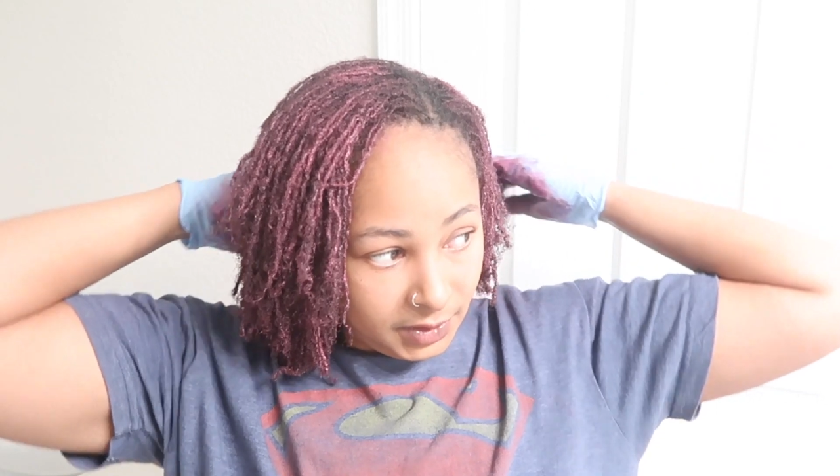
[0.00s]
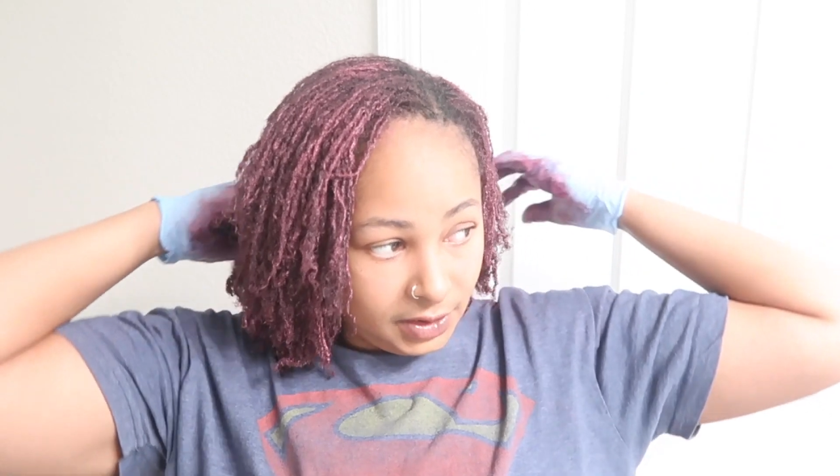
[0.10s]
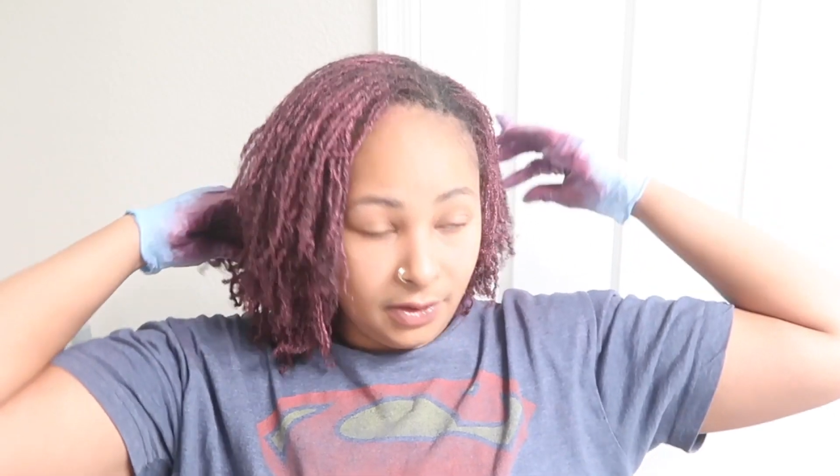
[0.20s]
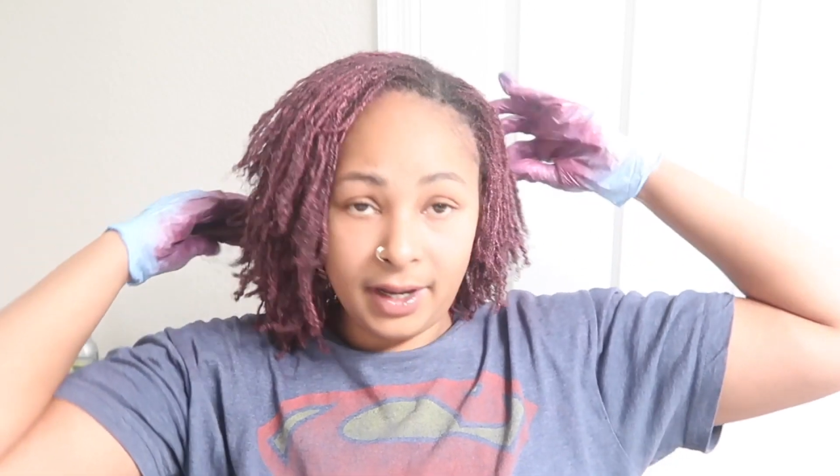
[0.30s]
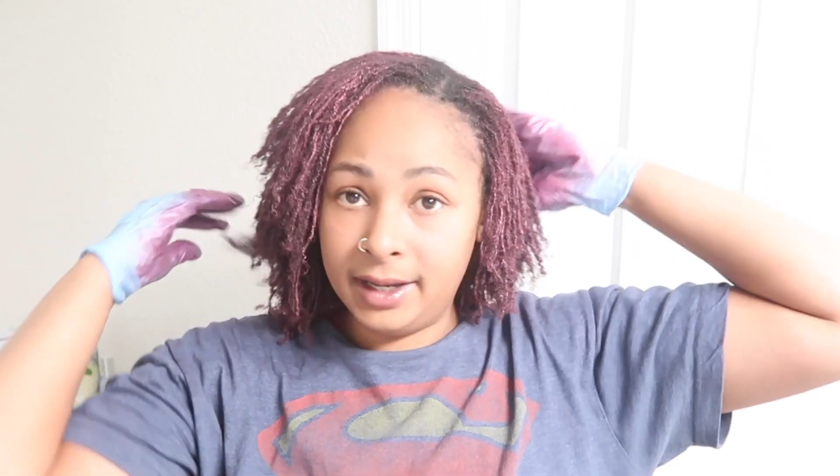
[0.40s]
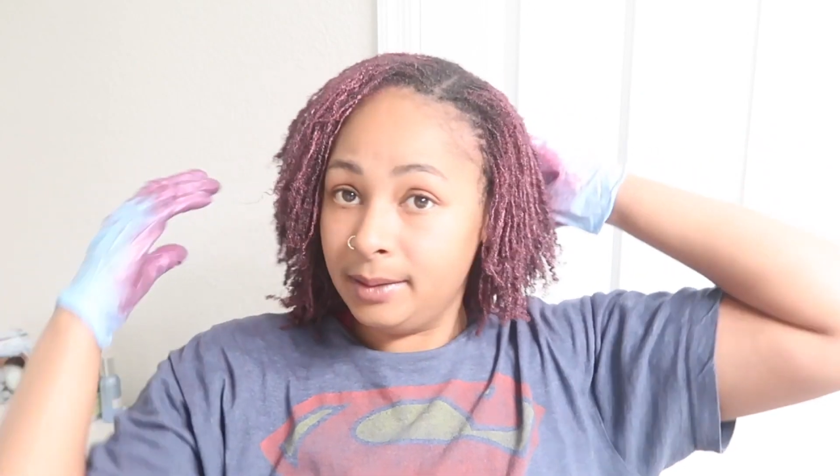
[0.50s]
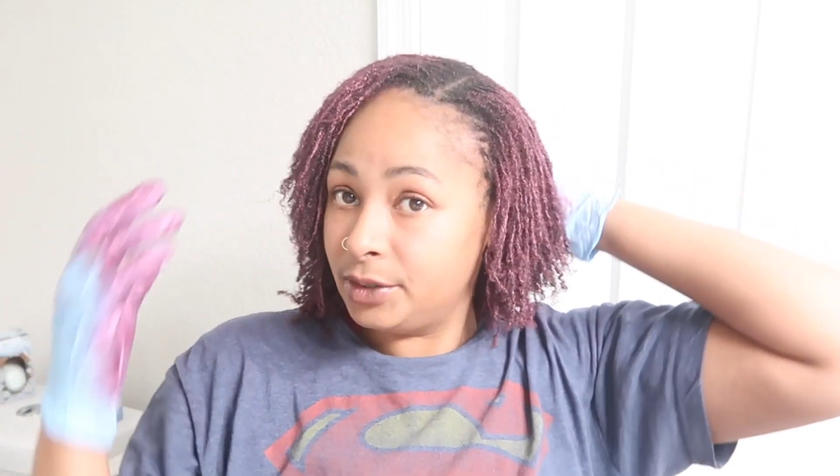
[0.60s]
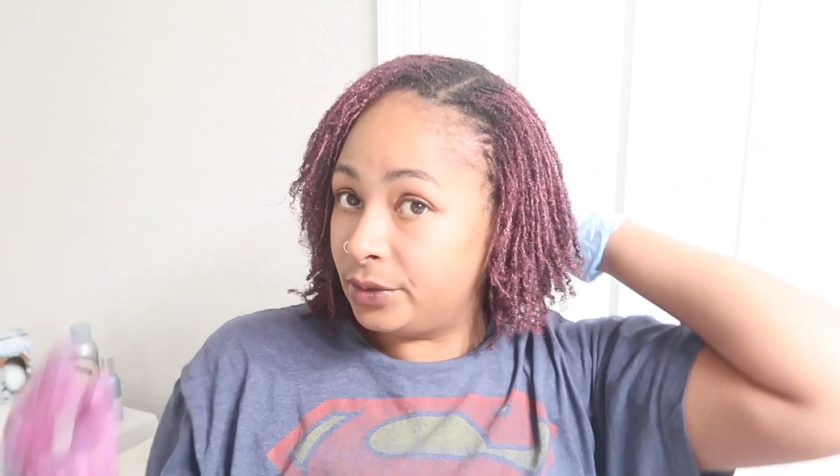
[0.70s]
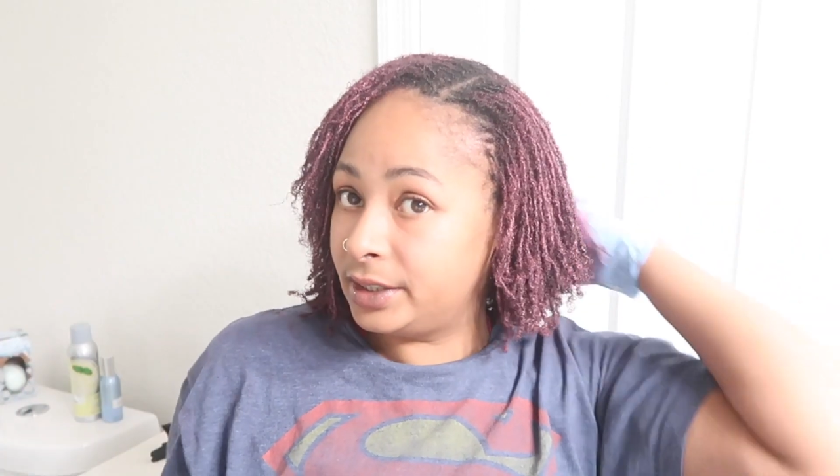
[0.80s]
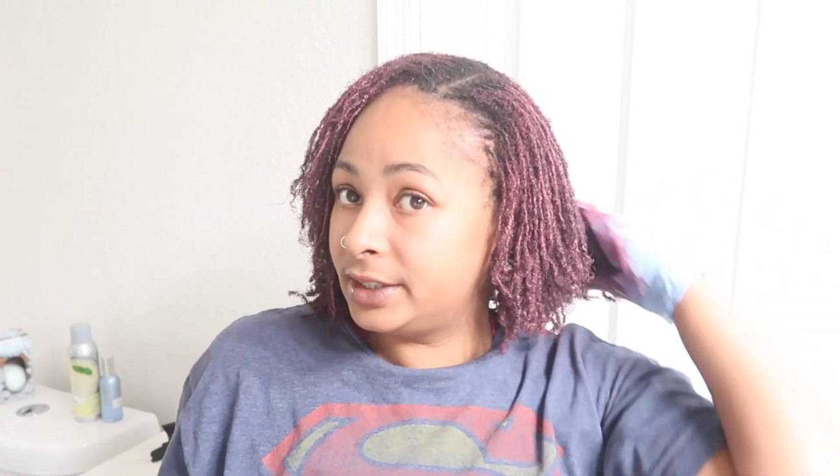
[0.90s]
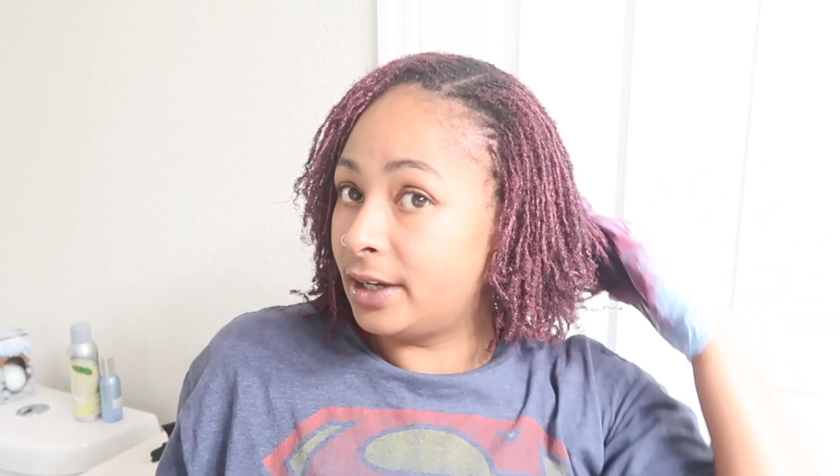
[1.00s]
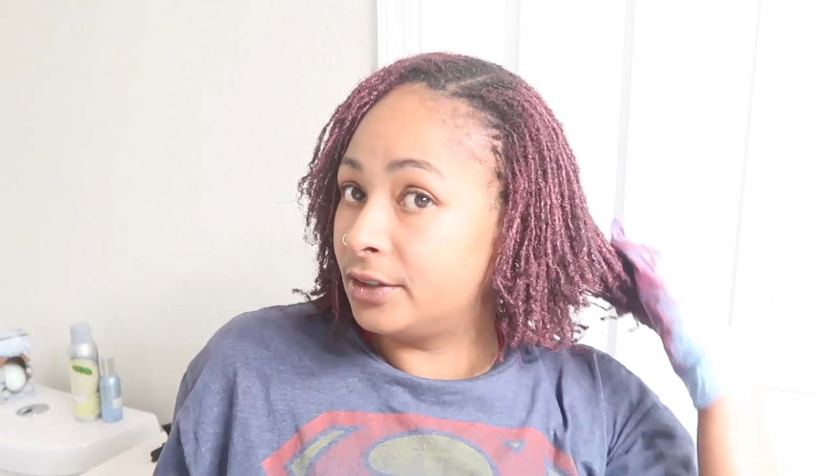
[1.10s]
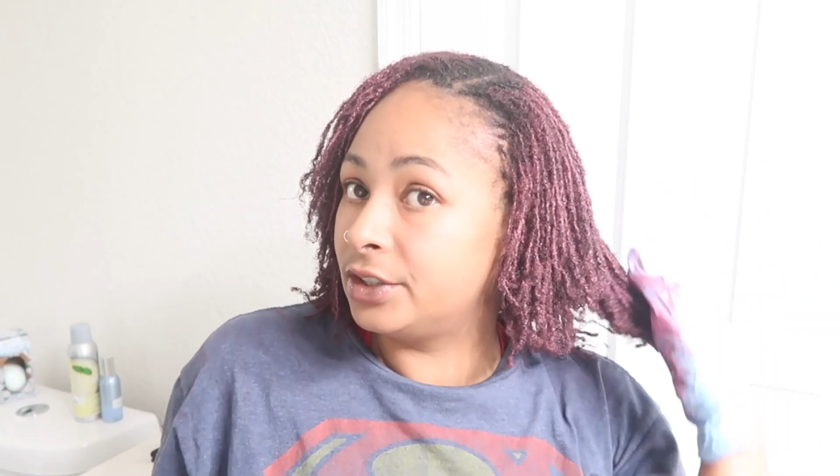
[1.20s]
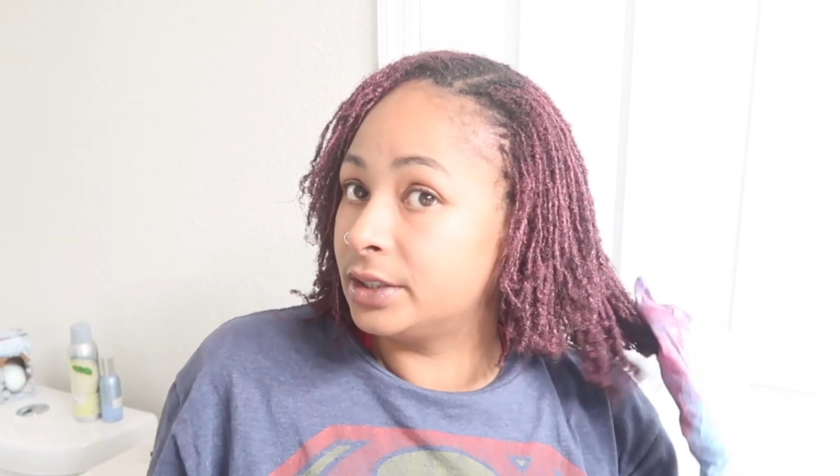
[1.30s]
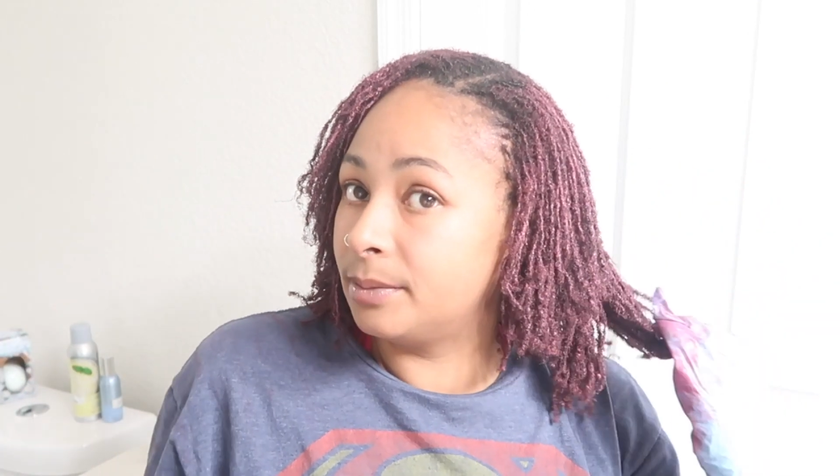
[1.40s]
So I am doing this,
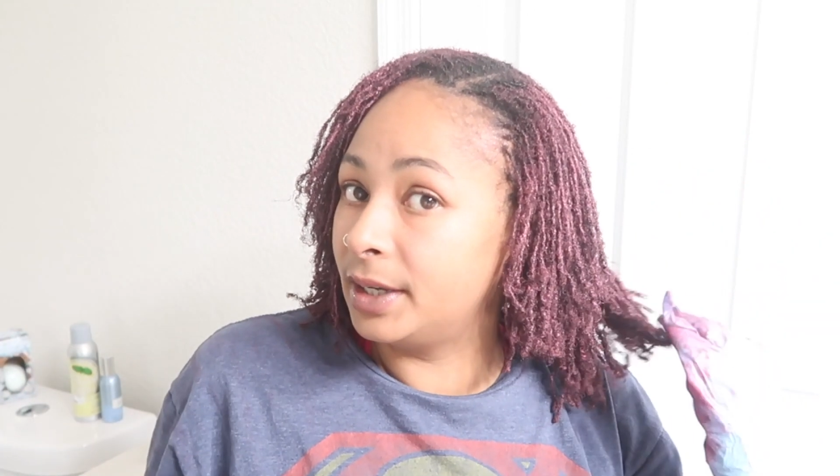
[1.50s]
y'all, just to